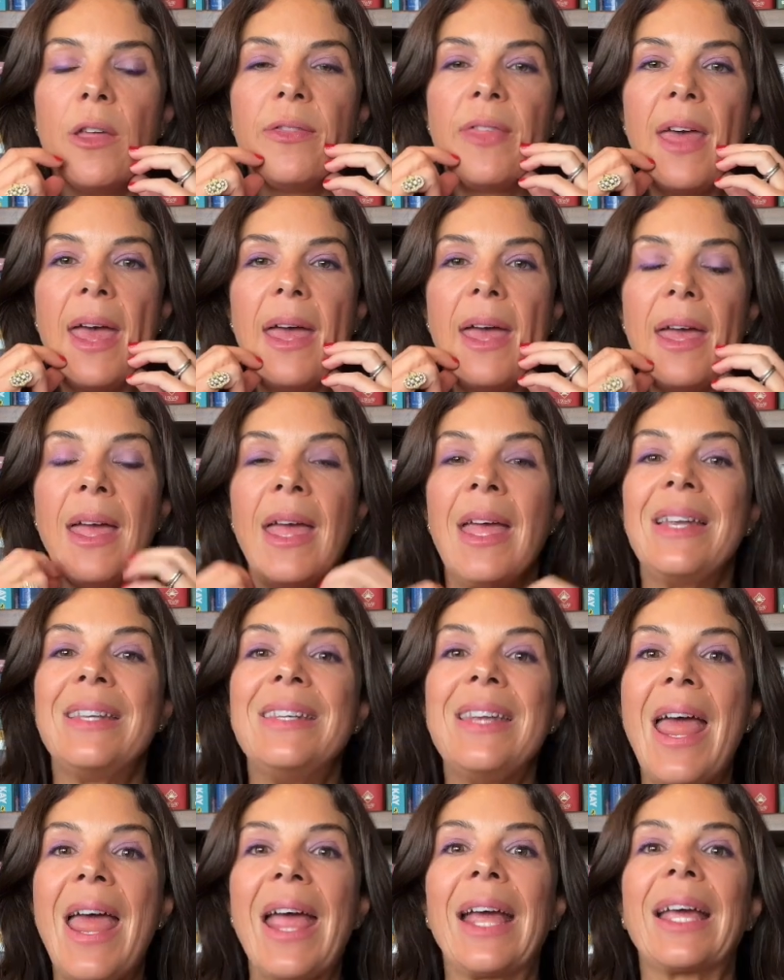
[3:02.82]
their
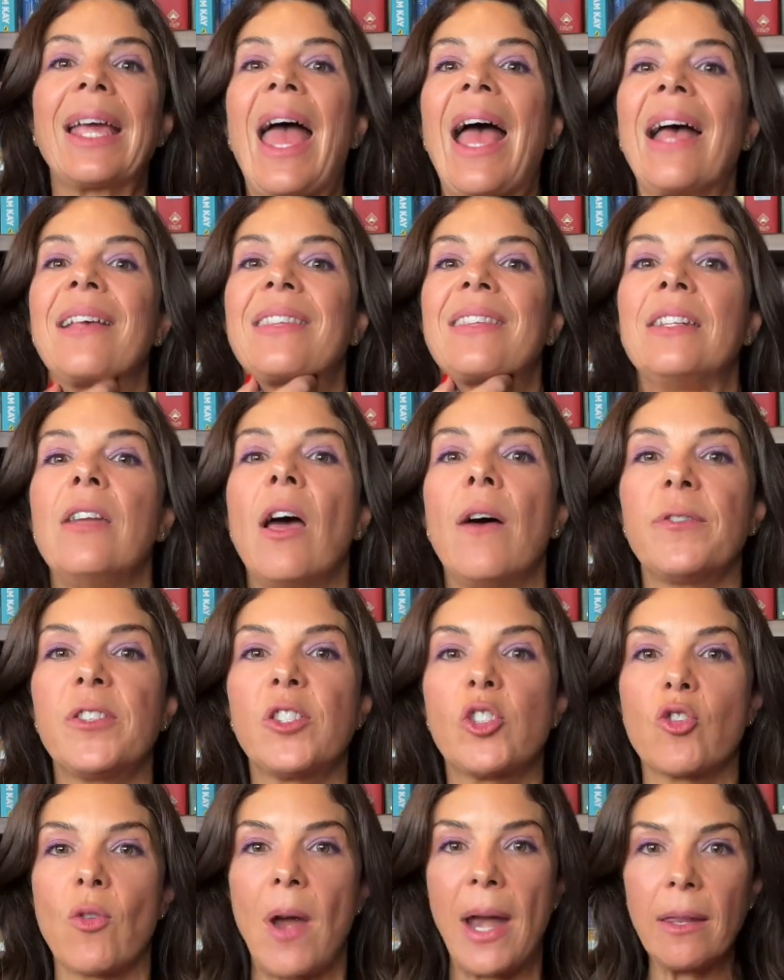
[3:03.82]
neck has enough
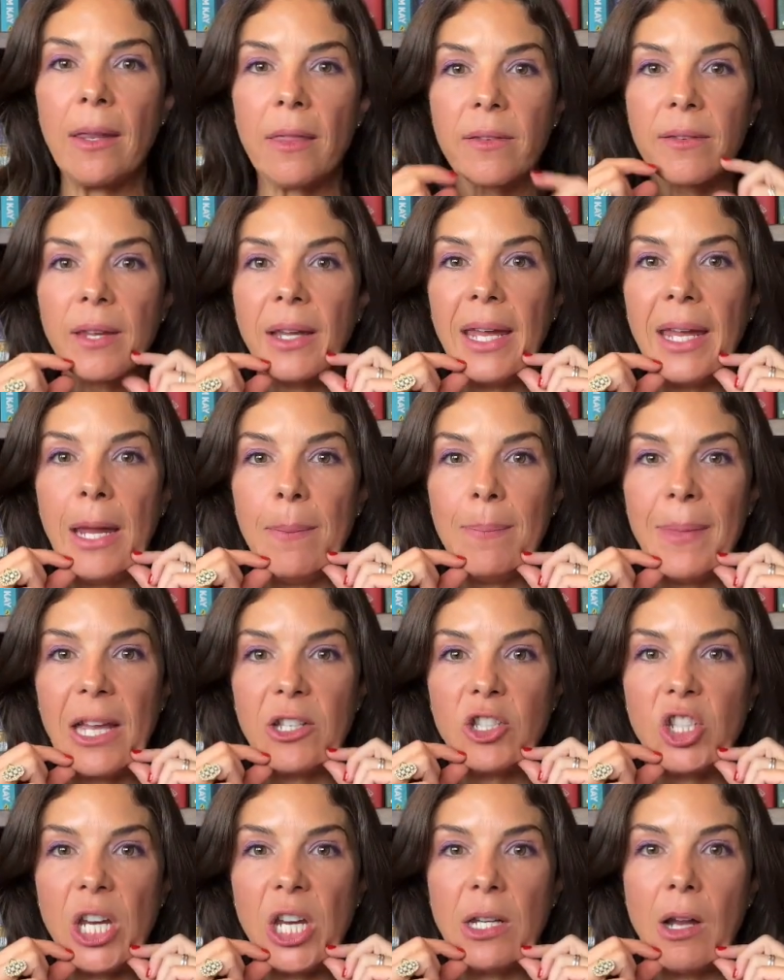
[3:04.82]
strength to keep
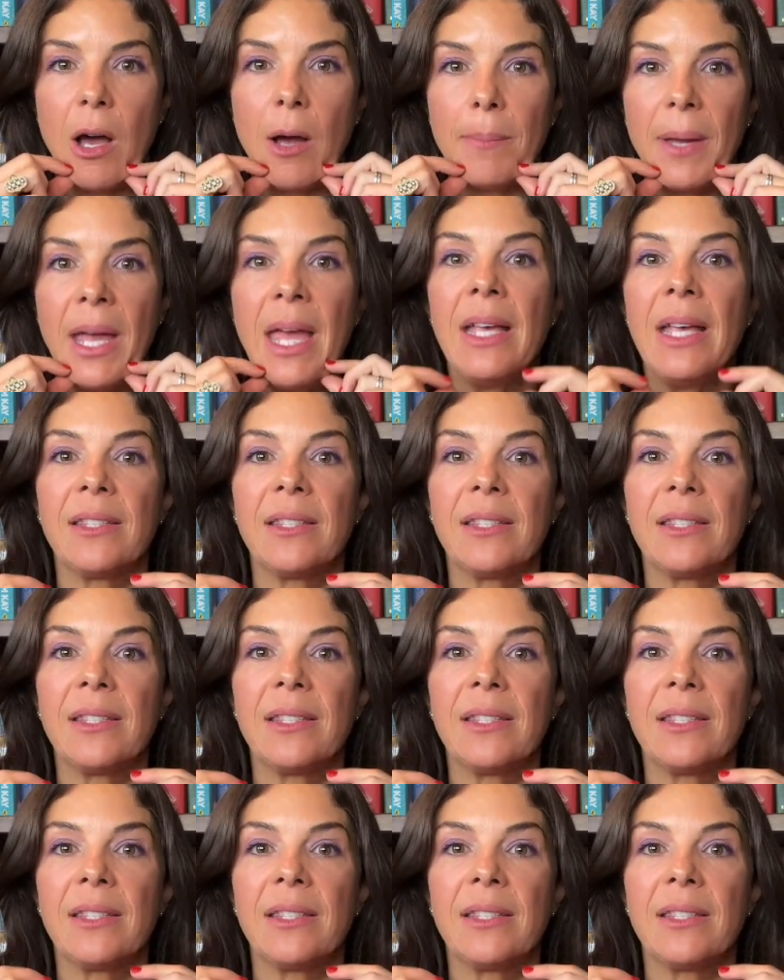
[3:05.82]
their chin up.